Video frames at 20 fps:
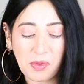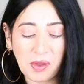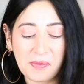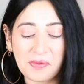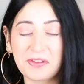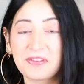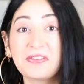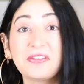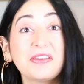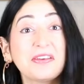
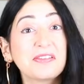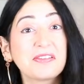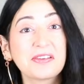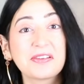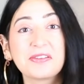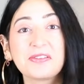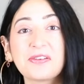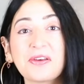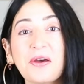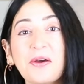This
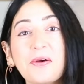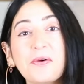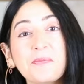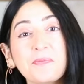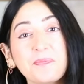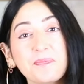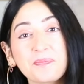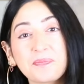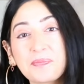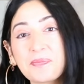yeasted dough
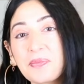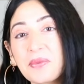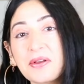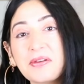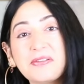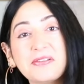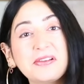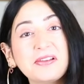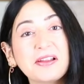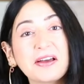
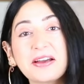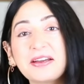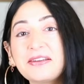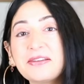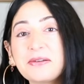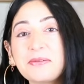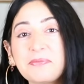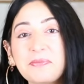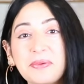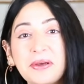is light
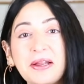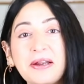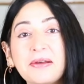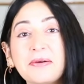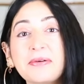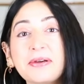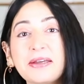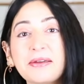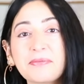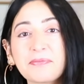and
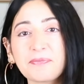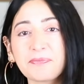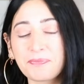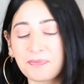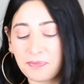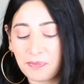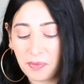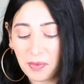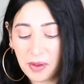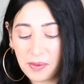pillowy,
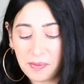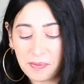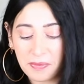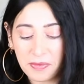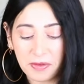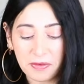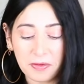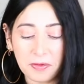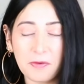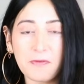
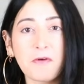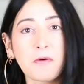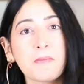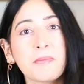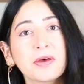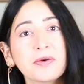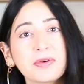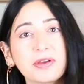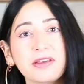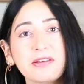sort of a
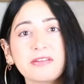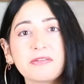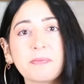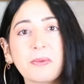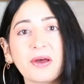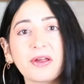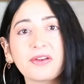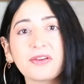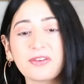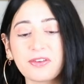milky
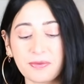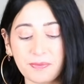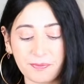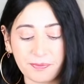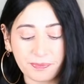sponge.